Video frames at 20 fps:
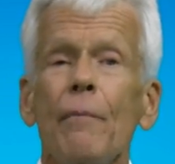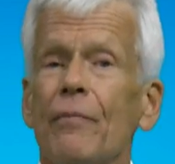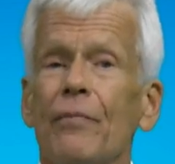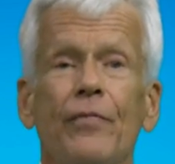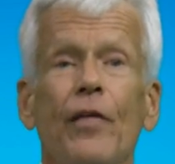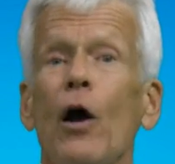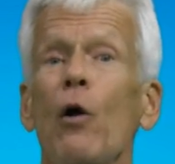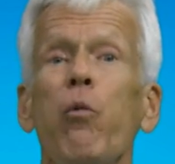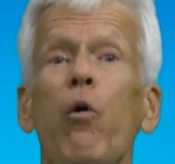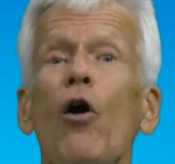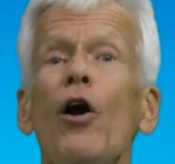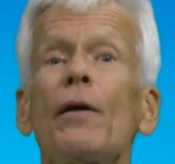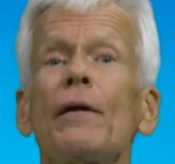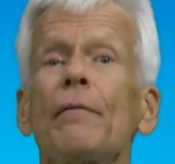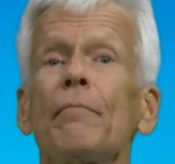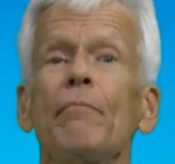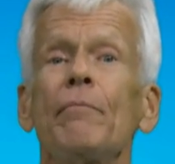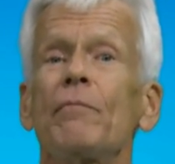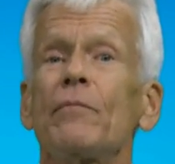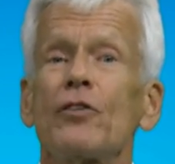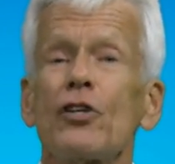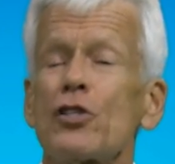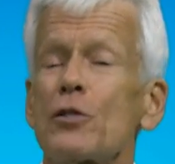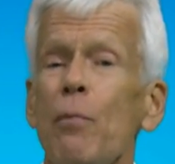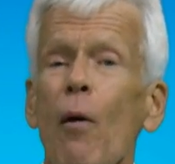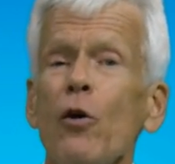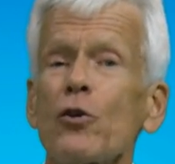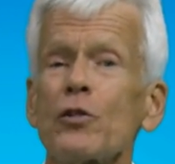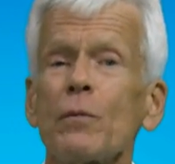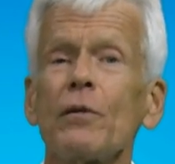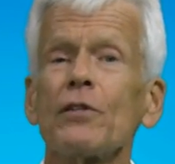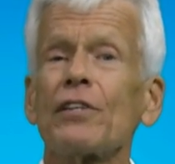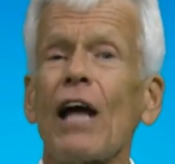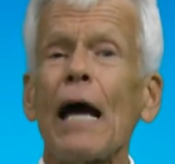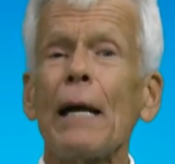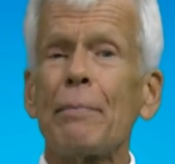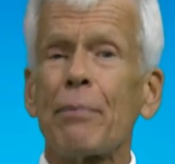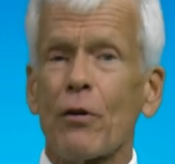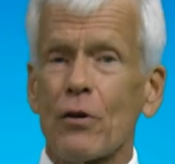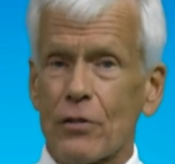There weren't disposable
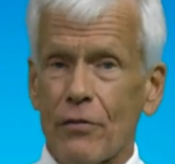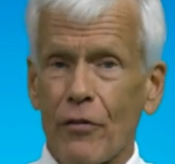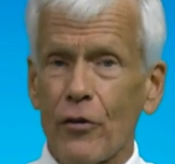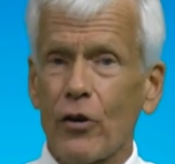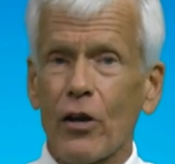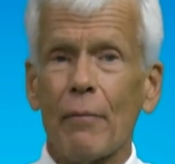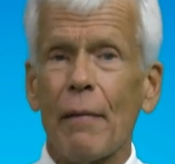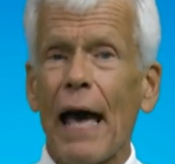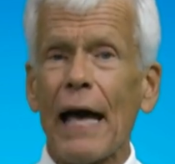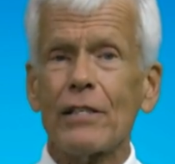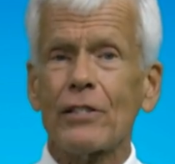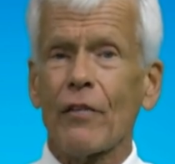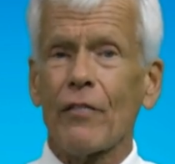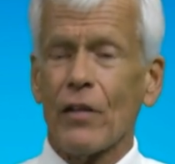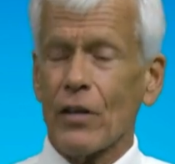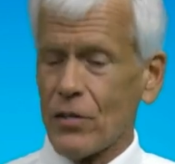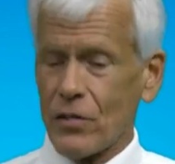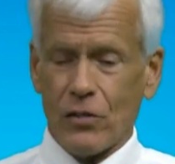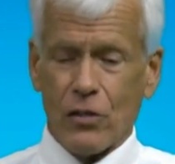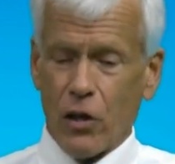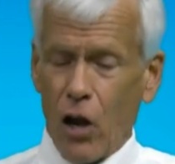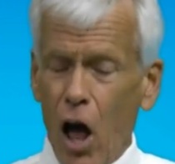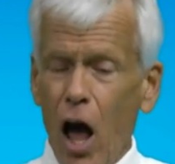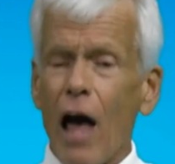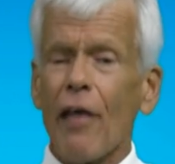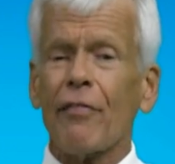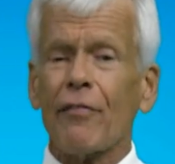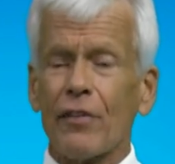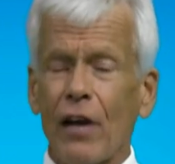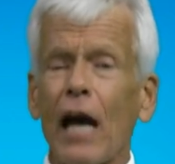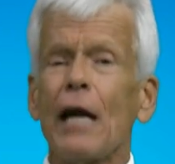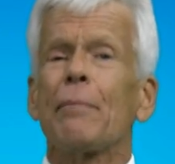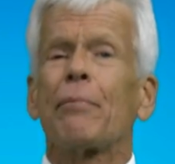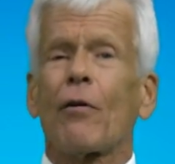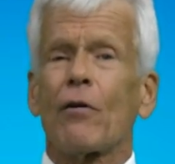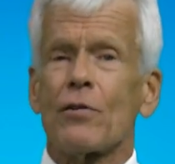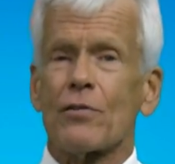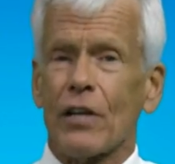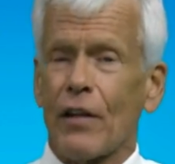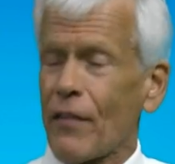diapers, if you can imagine this, cloth
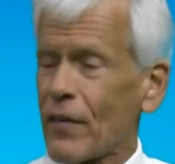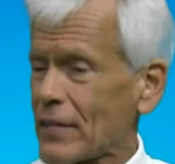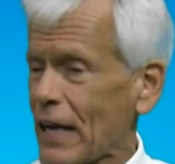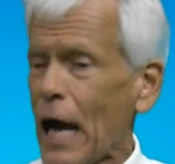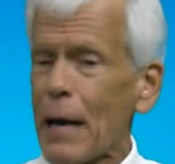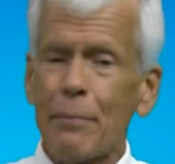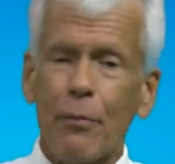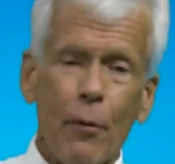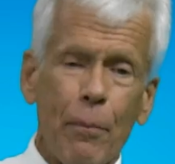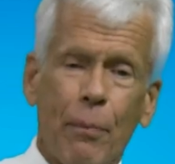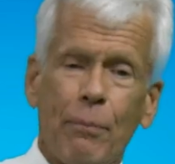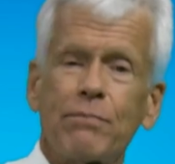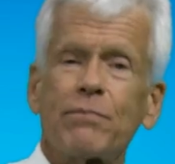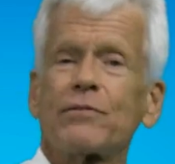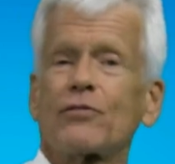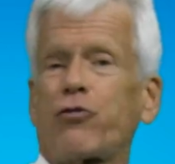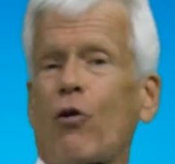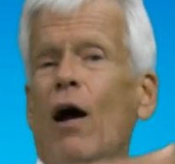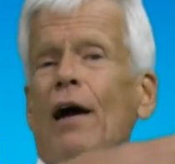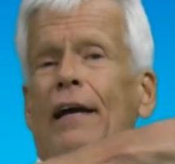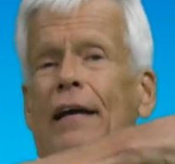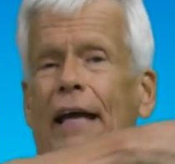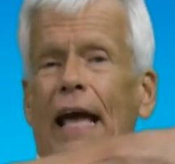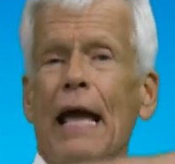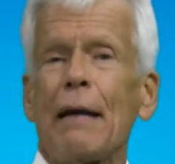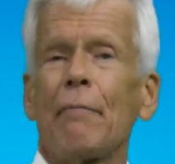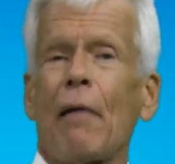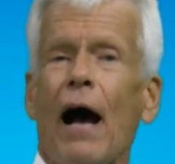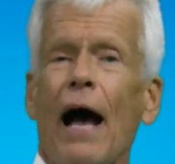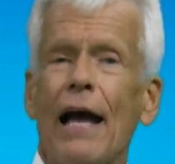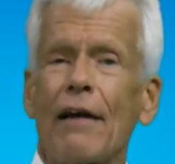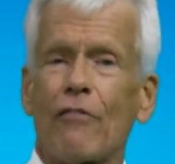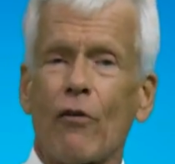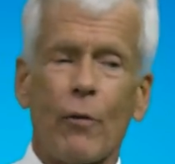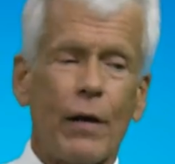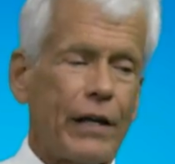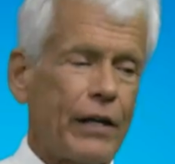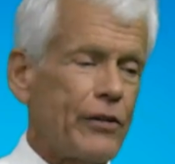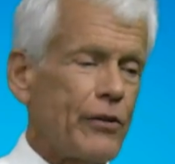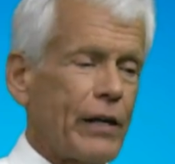diapers. And the diaper truck came by every
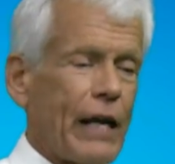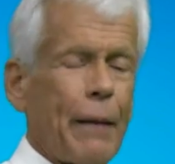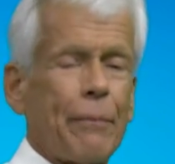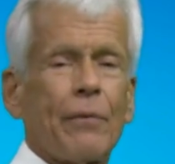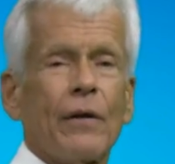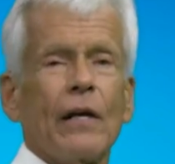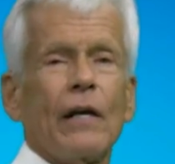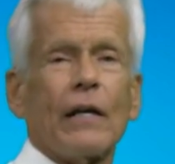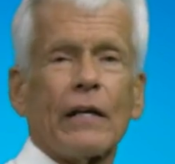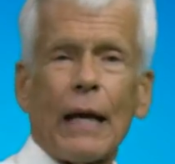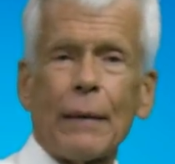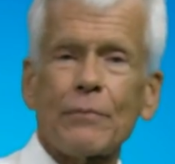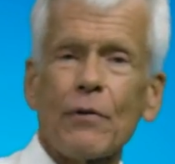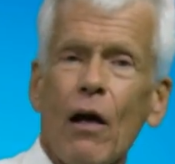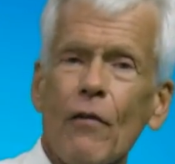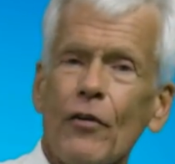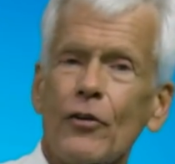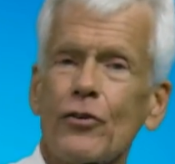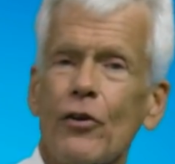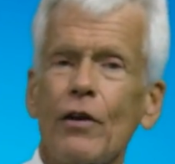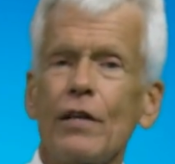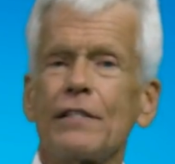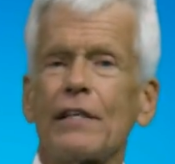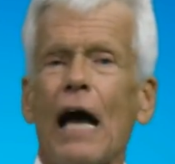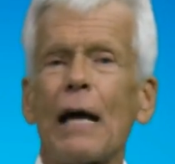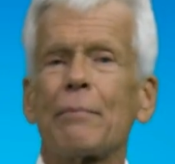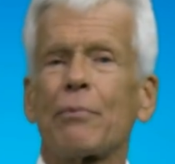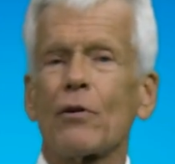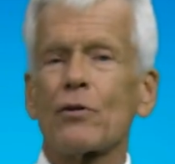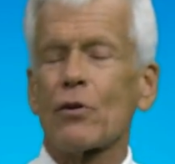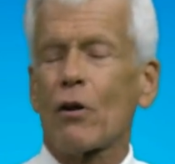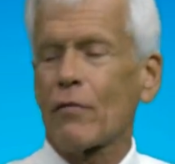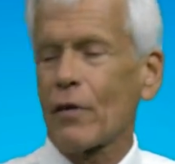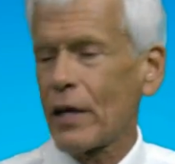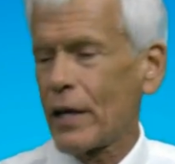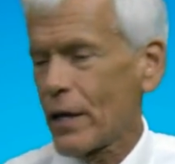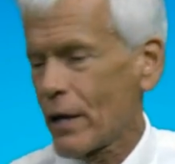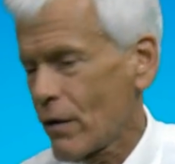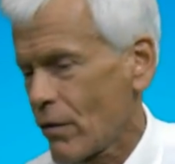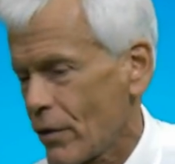week, and you kept all the dirty diapers over
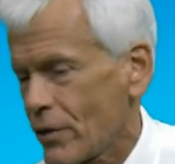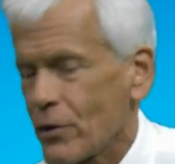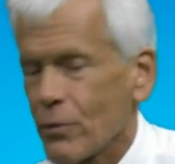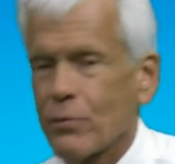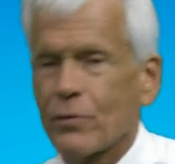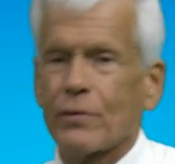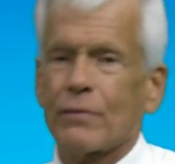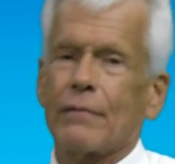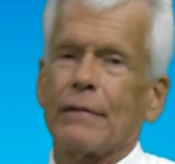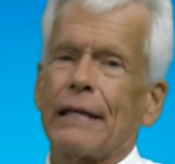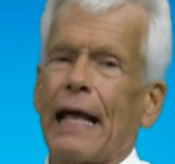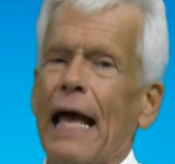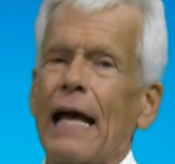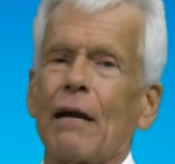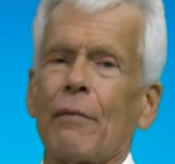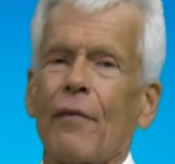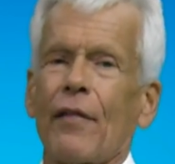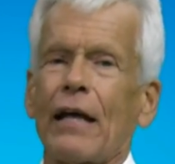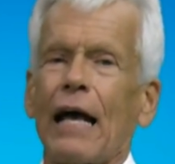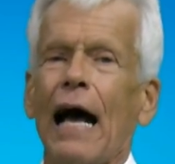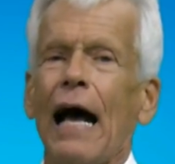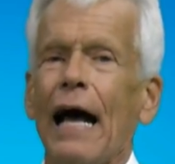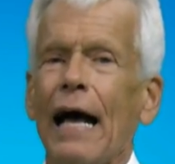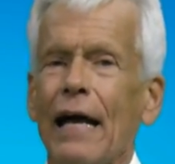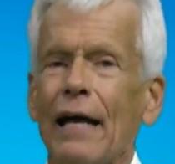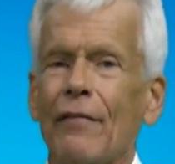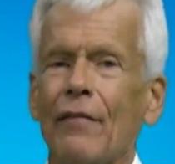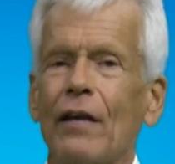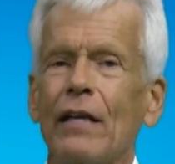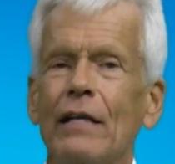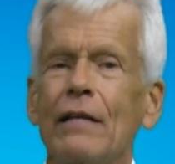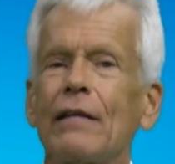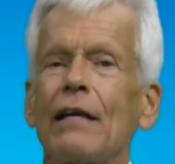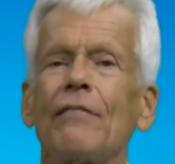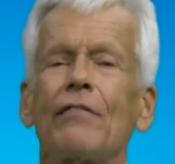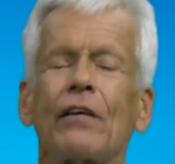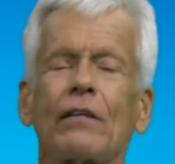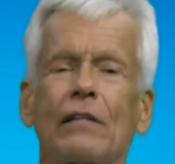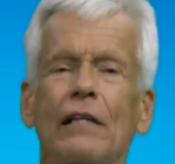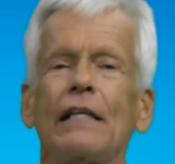here, and you hand them to the guy, and then he'd give
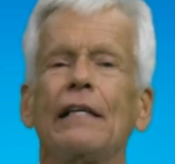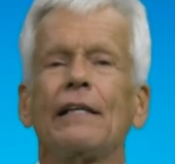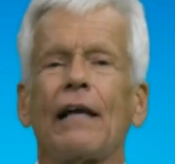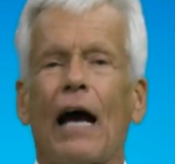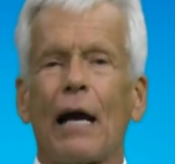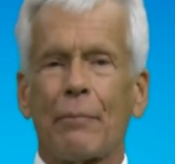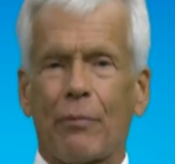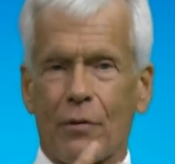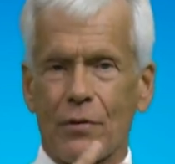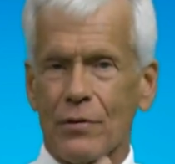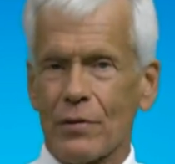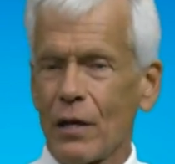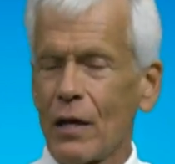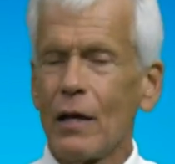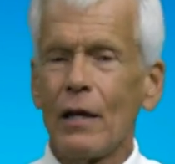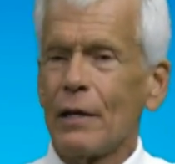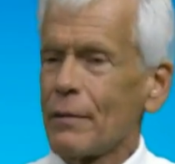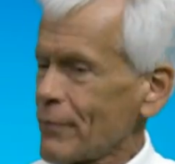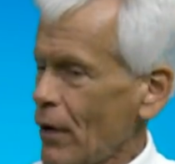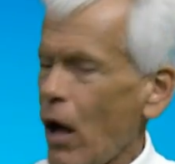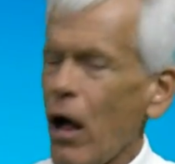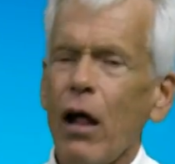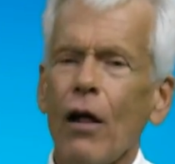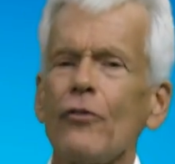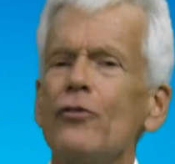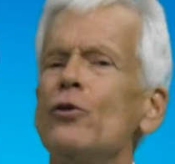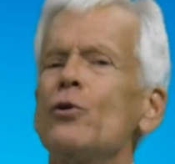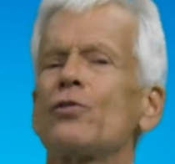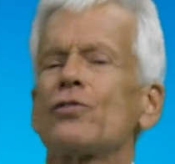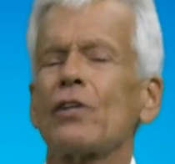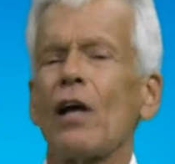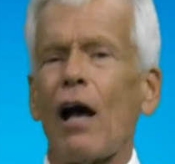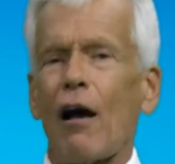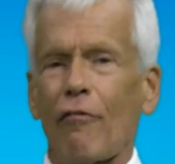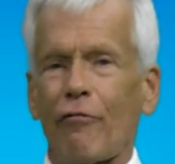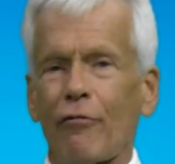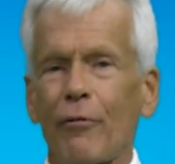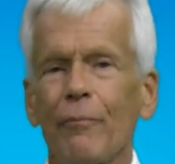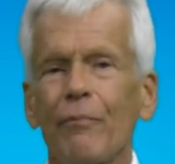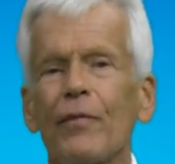you clean diapers. All new
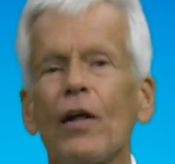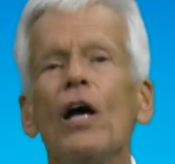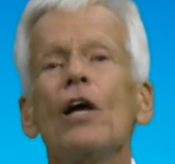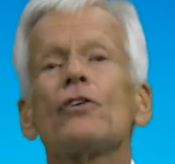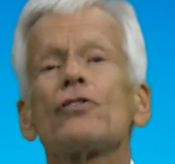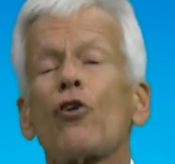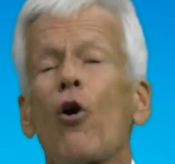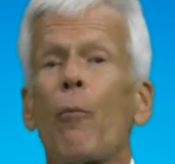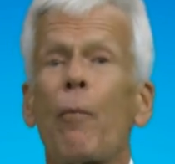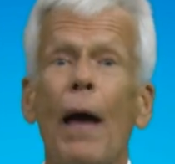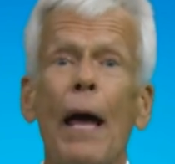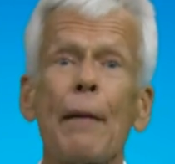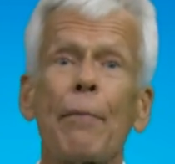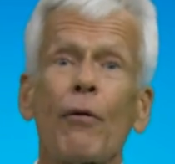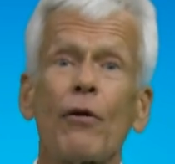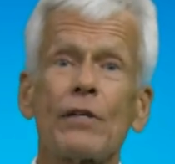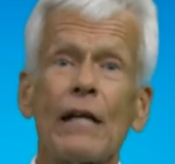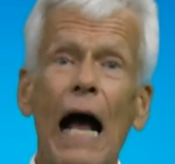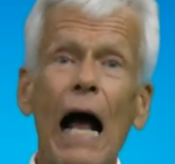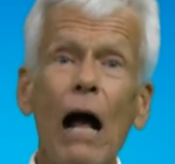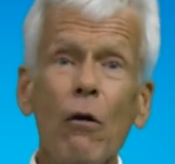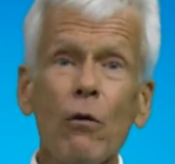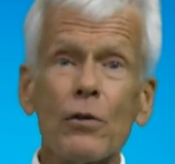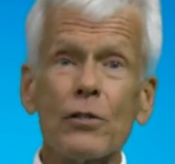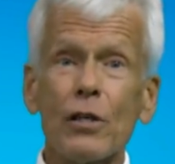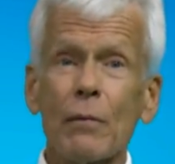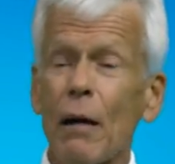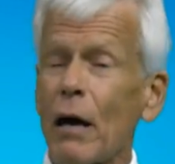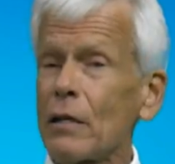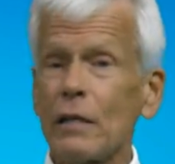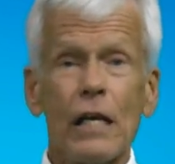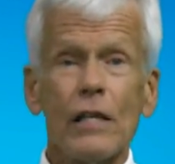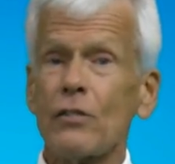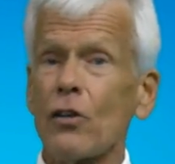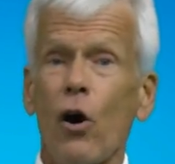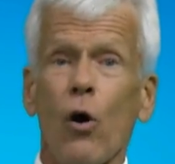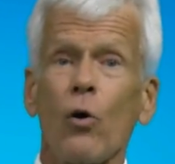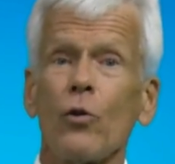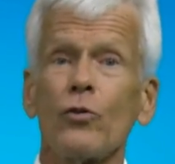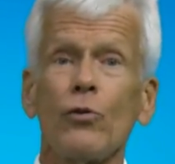stuff. So paper towels come out. It's a
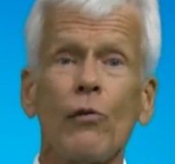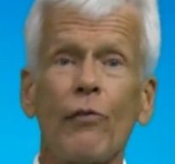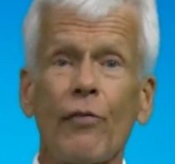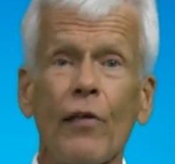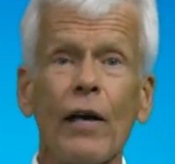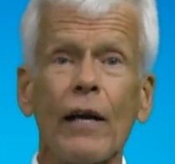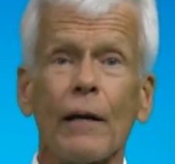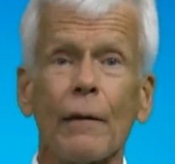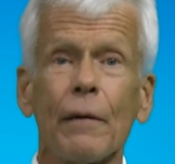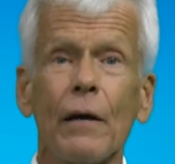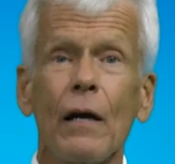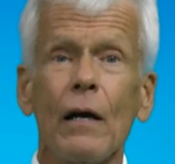whole new thing.